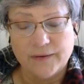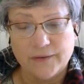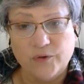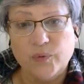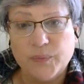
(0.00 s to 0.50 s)

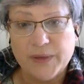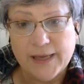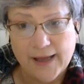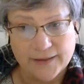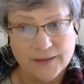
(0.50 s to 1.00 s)
you will be
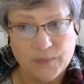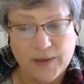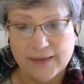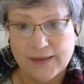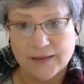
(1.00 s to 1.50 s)
guided
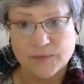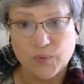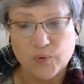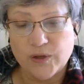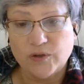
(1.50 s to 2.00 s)
by that
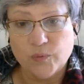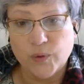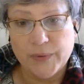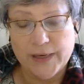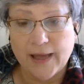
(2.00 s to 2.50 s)
more than you will
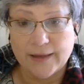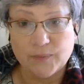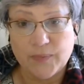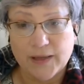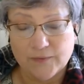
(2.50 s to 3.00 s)
be
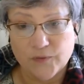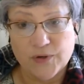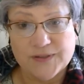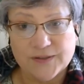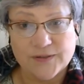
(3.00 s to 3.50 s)
guided by the
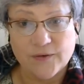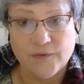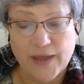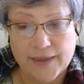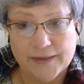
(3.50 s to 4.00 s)
voices of
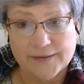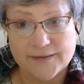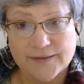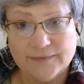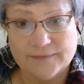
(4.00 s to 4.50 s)
others.